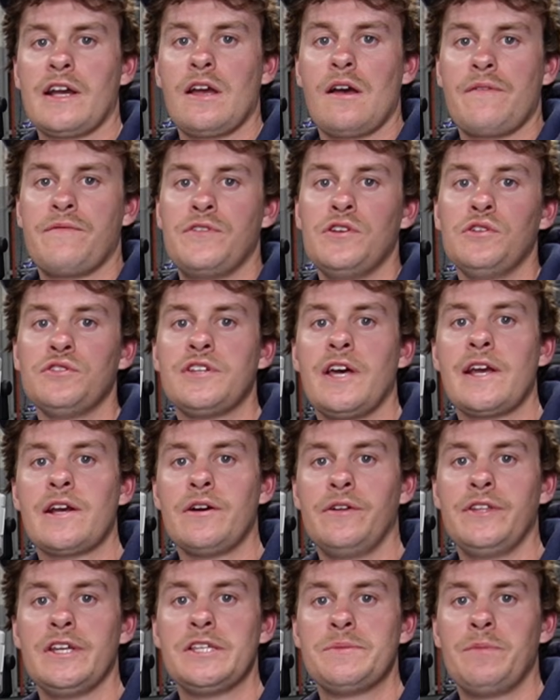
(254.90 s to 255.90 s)
our fuel
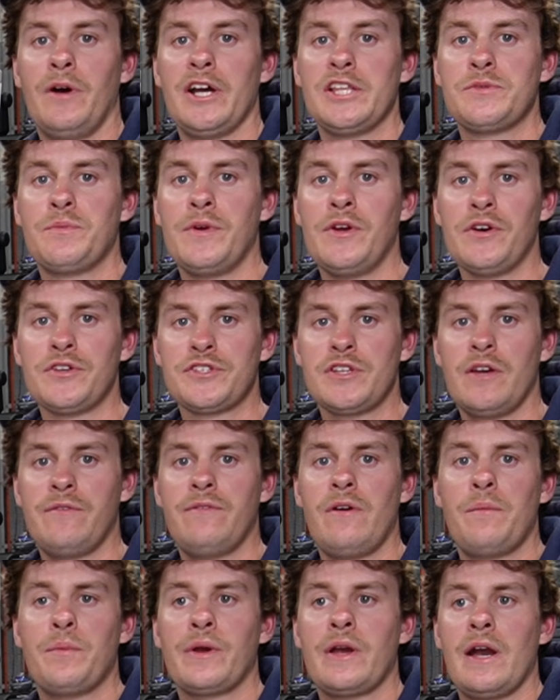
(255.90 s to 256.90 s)
tank on these boats, we also
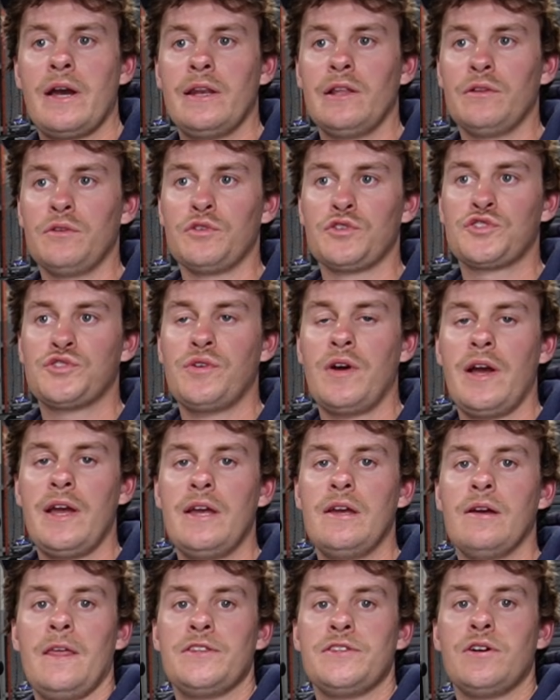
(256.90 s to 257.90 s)
fabricate a little tray and